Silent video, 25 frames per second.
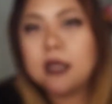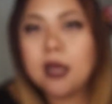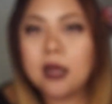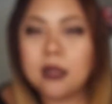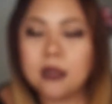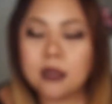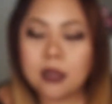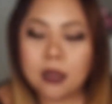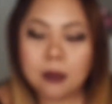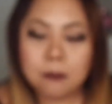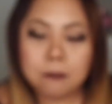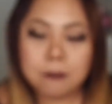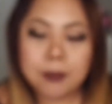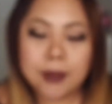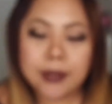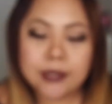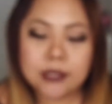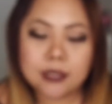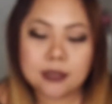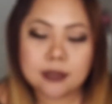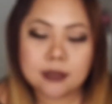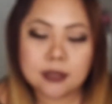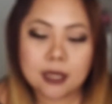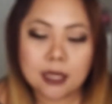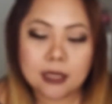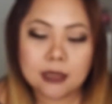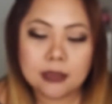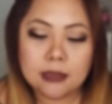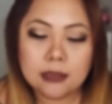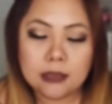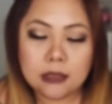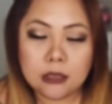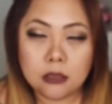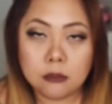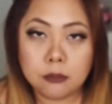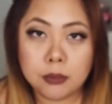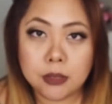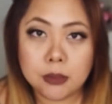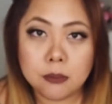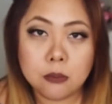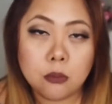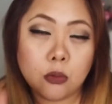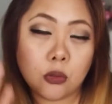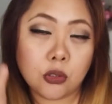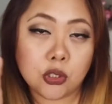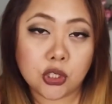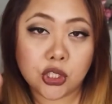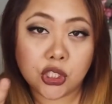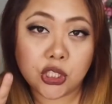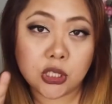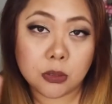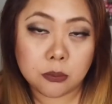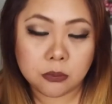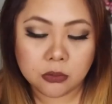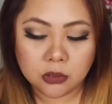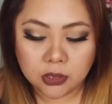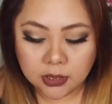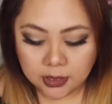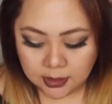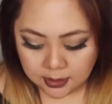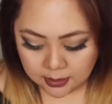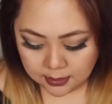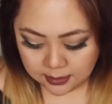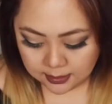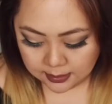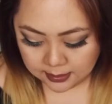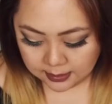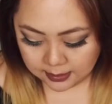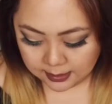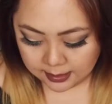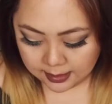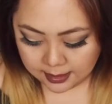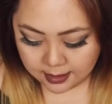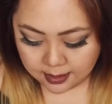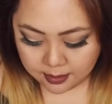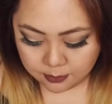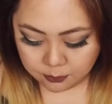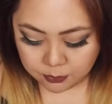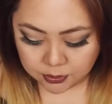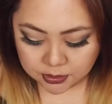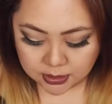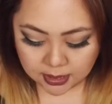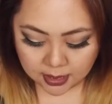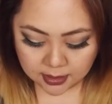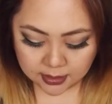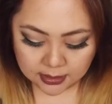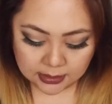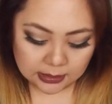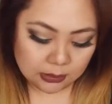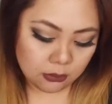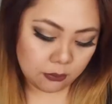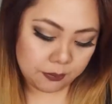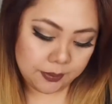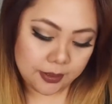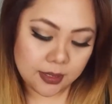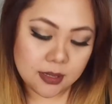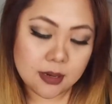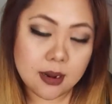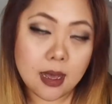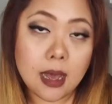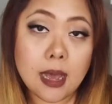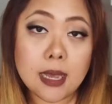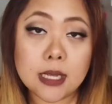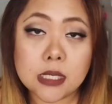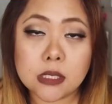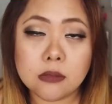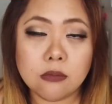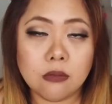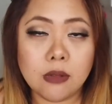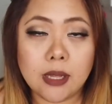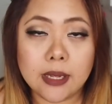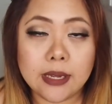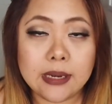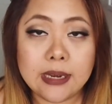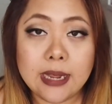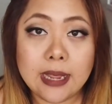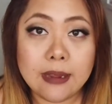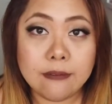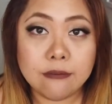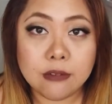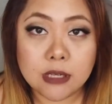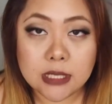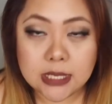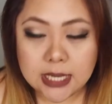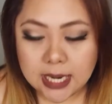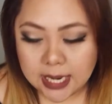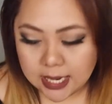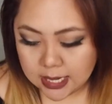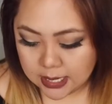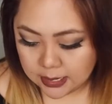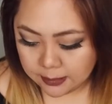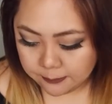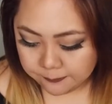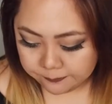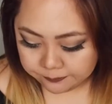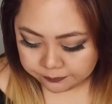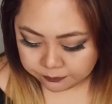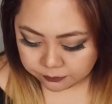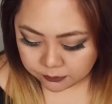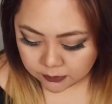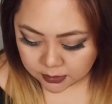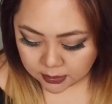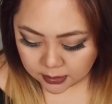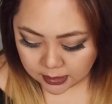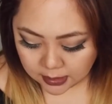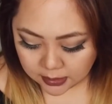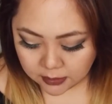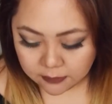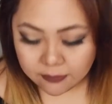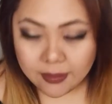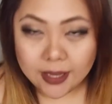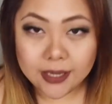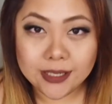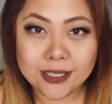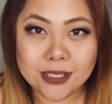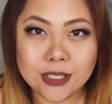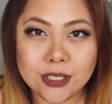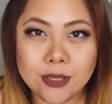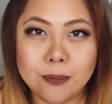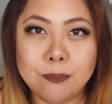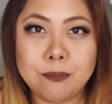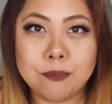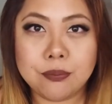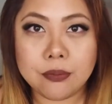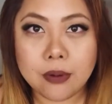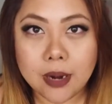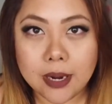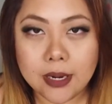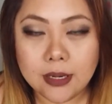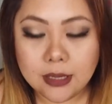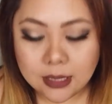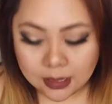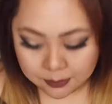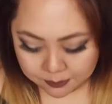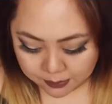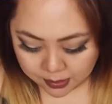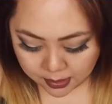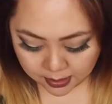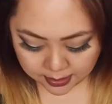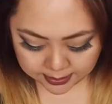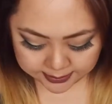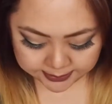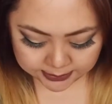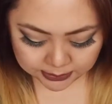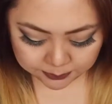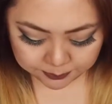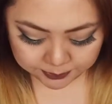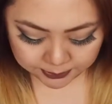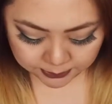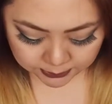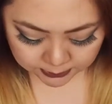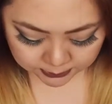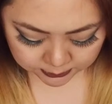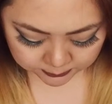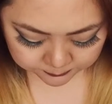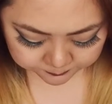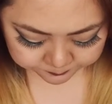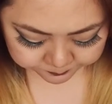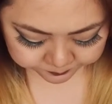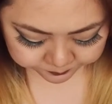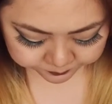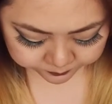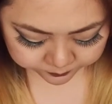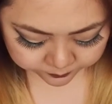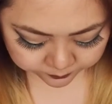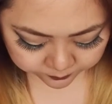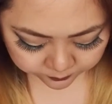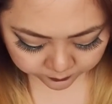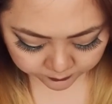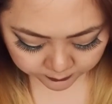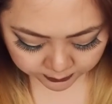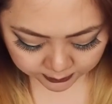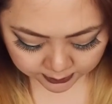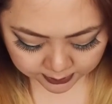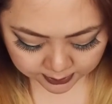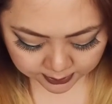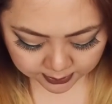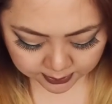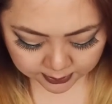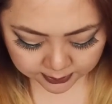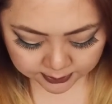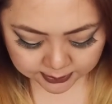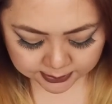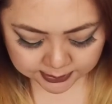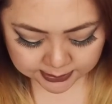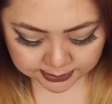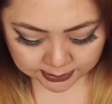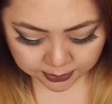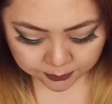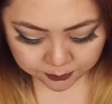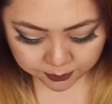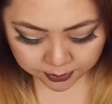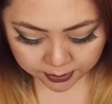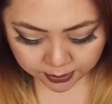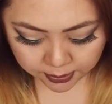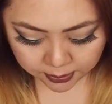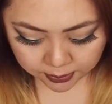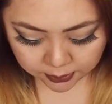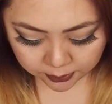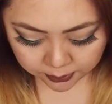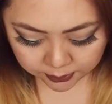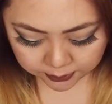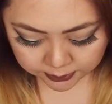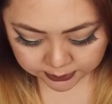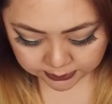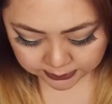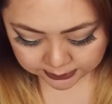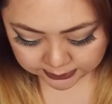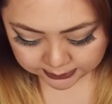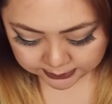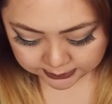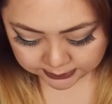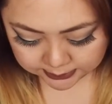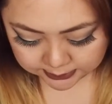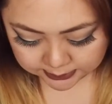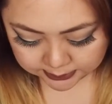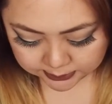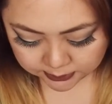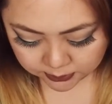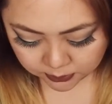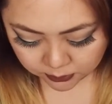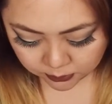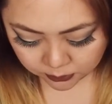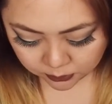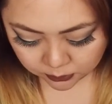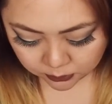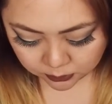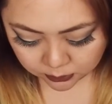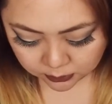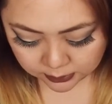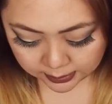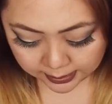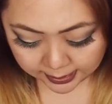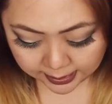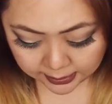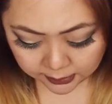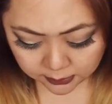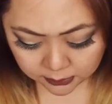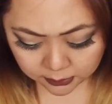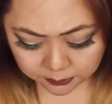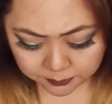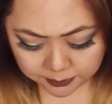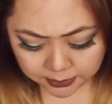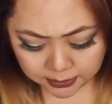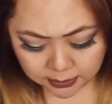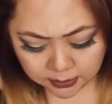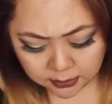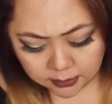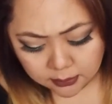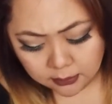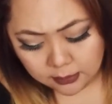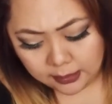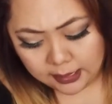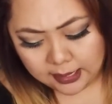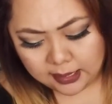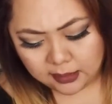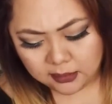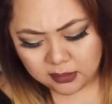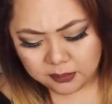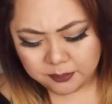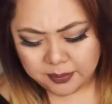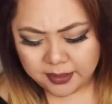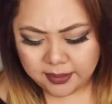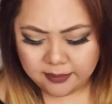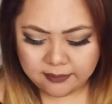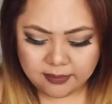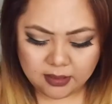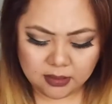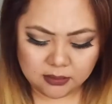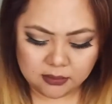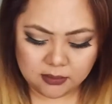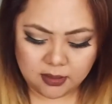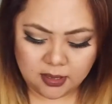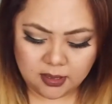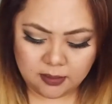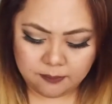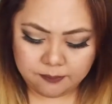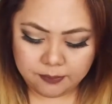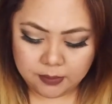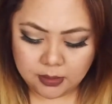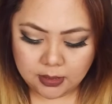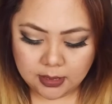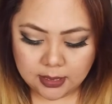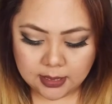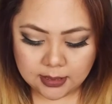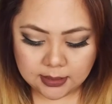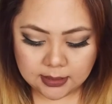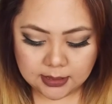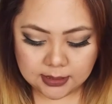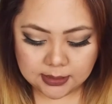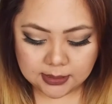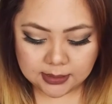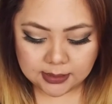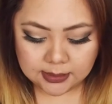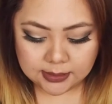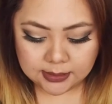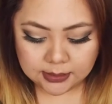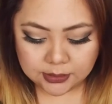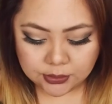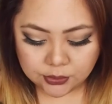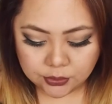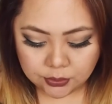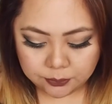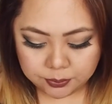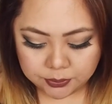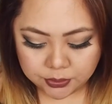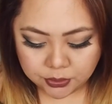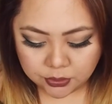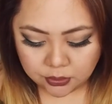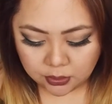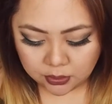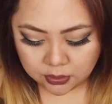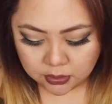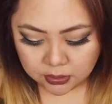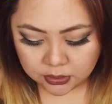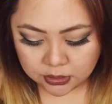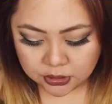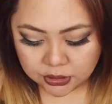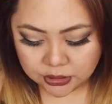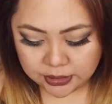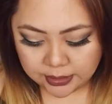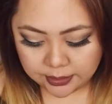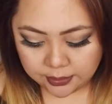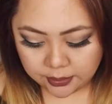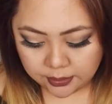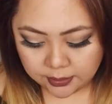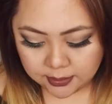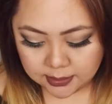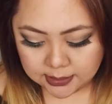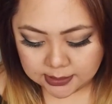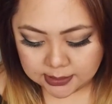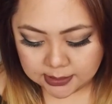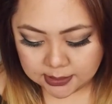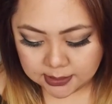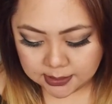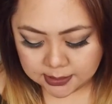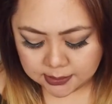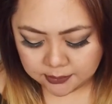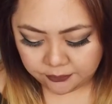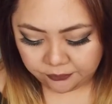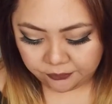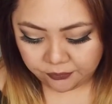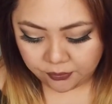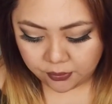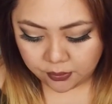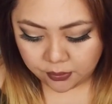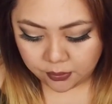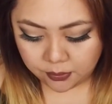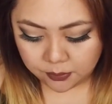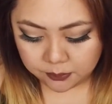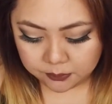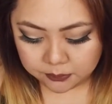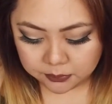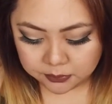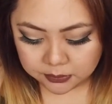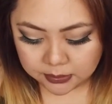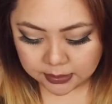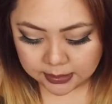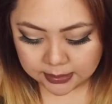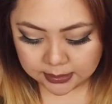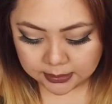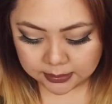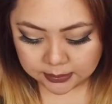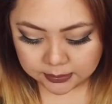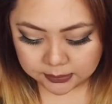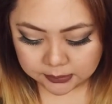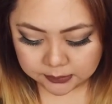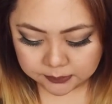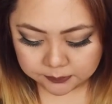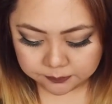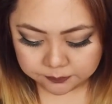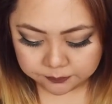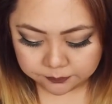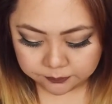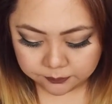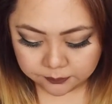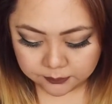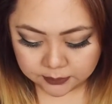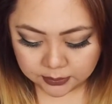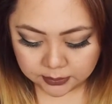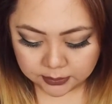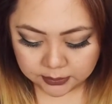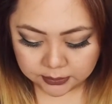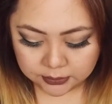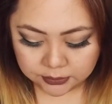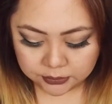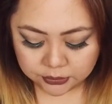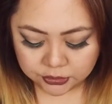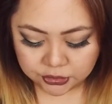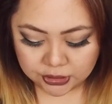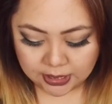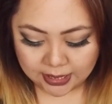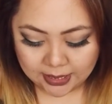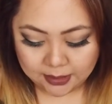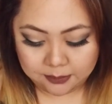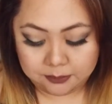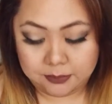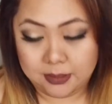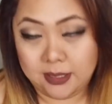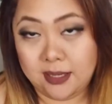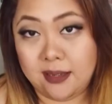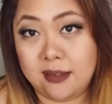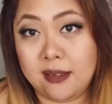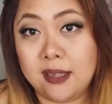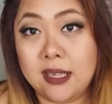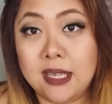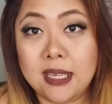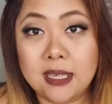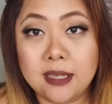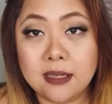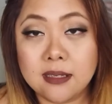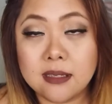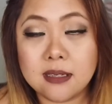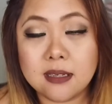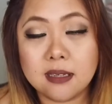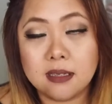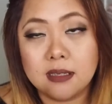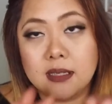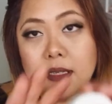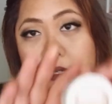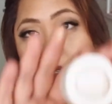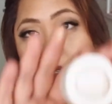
color, but just a little bit more shimmery, which I think will be nice for like an everyday, kind of like just to brighten up my eyes a bit. The second one I got is called Alchemy, if that's right. This is a Super Shock Shadow. This is from Jamie King's